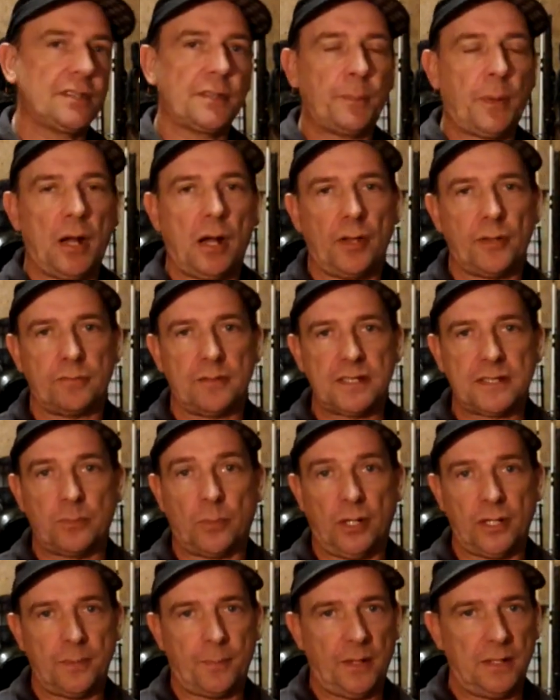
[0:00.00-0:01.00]
is part of the reason
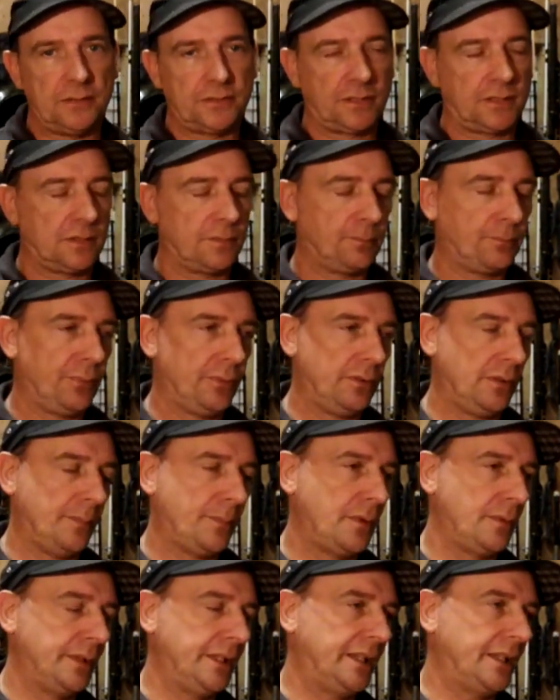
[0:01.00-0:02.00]
why the boat's
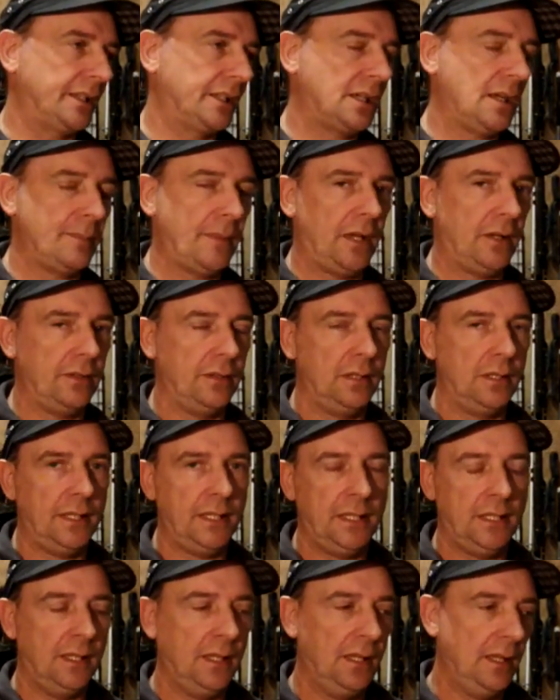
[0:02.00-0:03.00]
probably going to come out
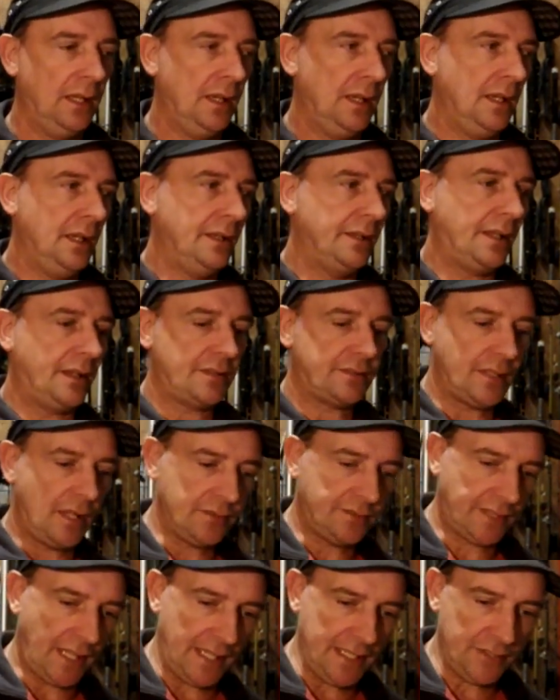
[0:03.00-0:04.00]
early. Now there's
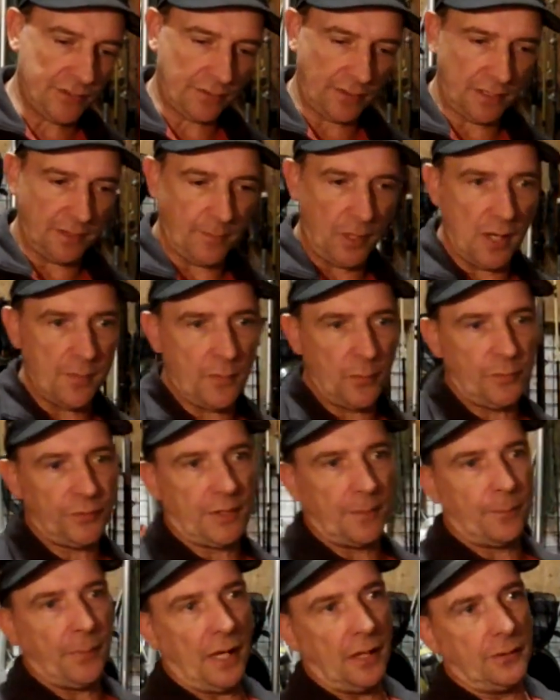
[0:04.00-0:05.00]
no danger at the moment with
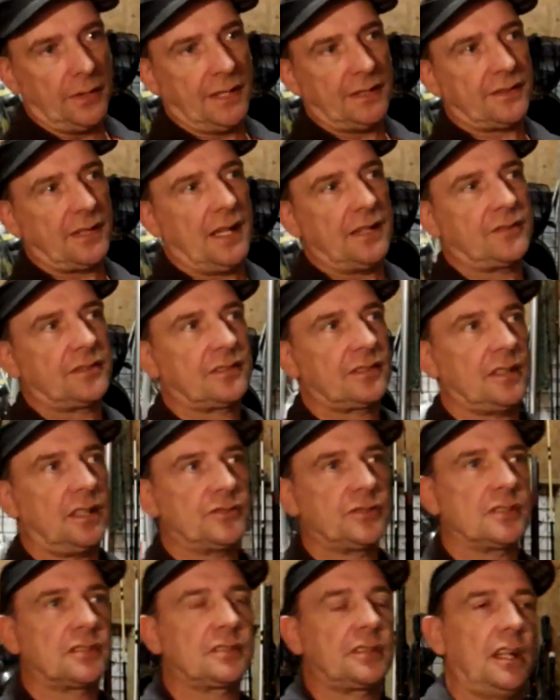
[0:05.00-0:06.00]
the boat. It's
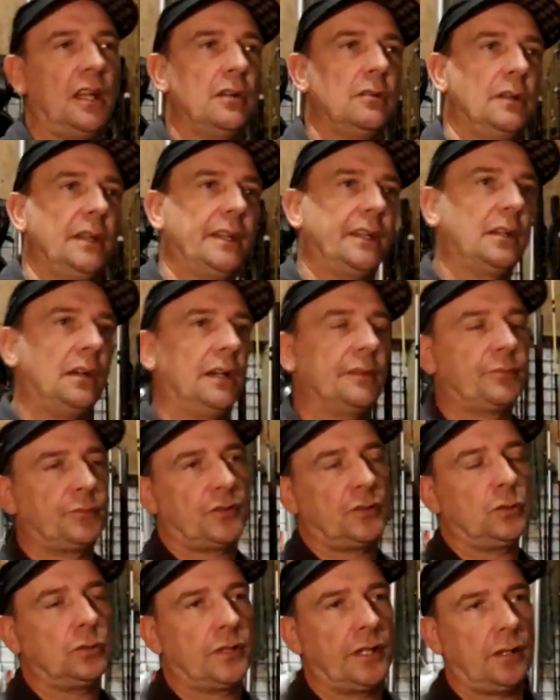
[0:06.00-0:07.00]
such a slow leak. I
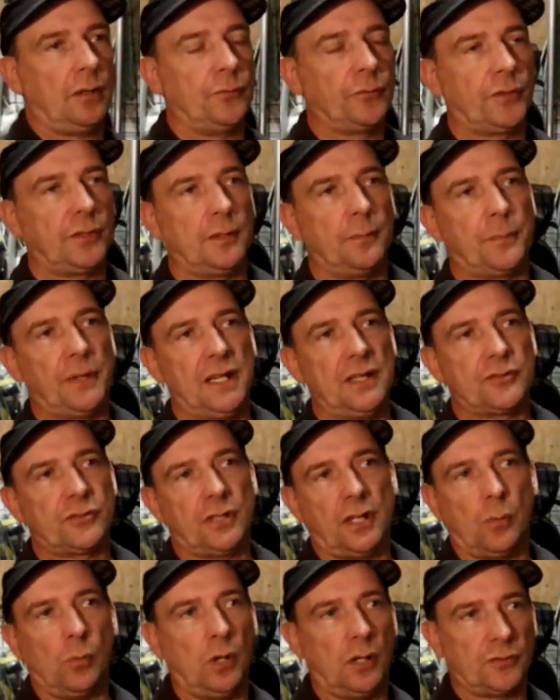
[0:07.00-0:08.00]
took it onto the beach
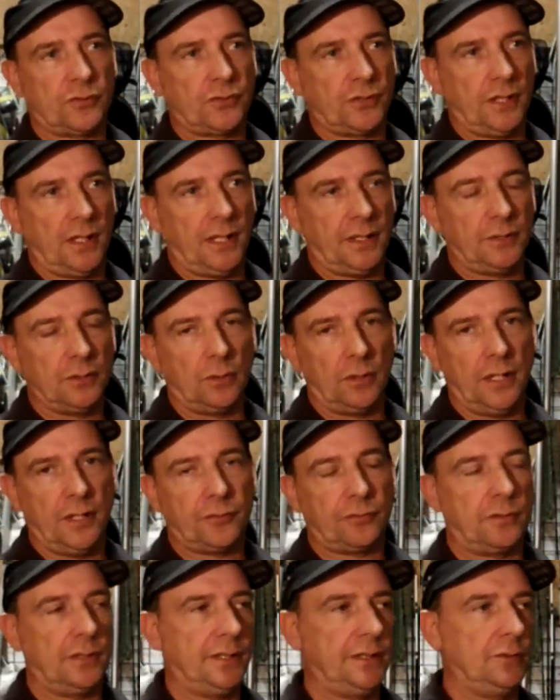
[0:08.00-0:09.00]
and I watched it, and
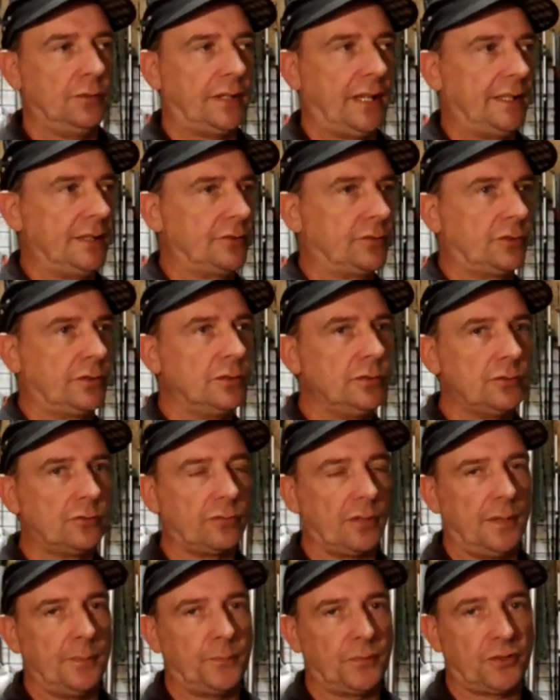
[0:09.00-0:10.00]
you're getting two
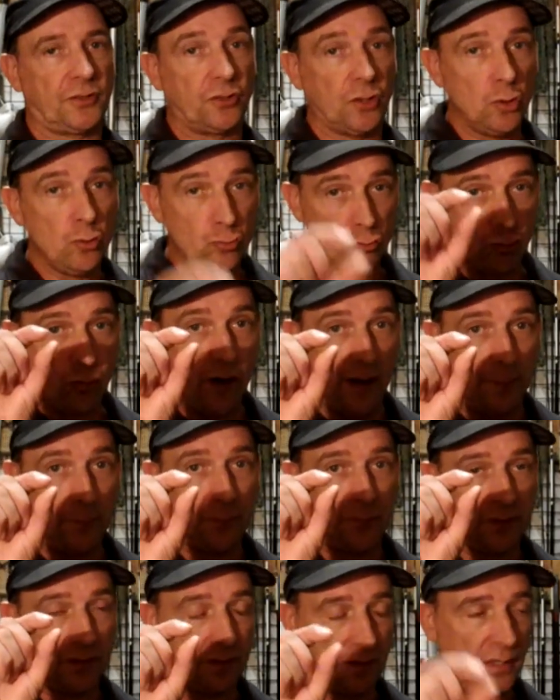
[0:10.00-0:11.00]

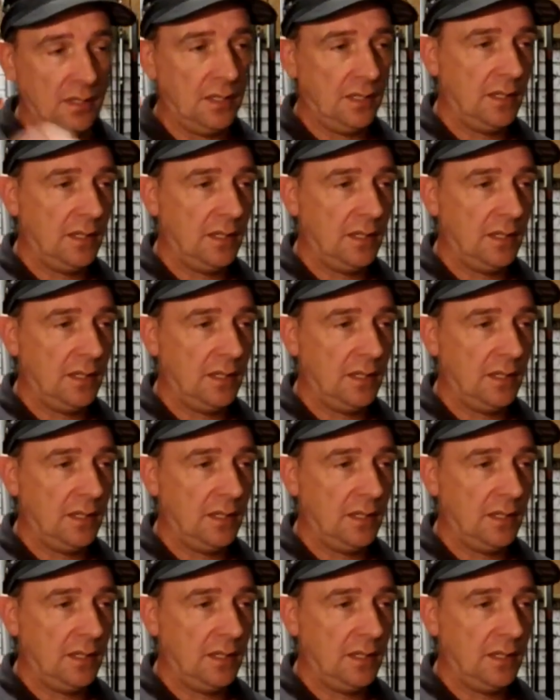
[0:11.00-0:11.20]
drips